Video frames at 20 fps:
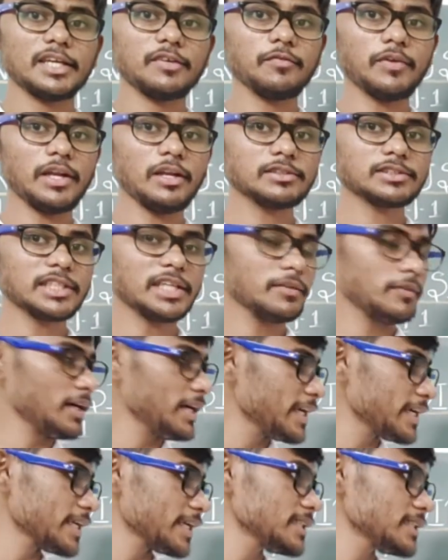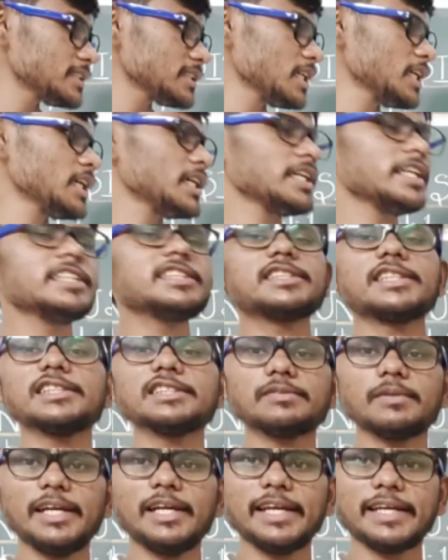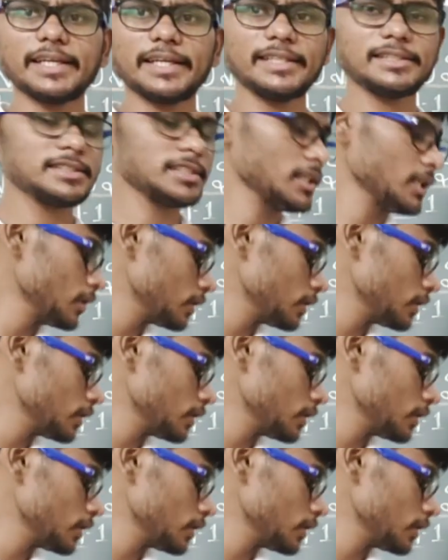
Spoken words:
If velocity will decrease, distance will decrease.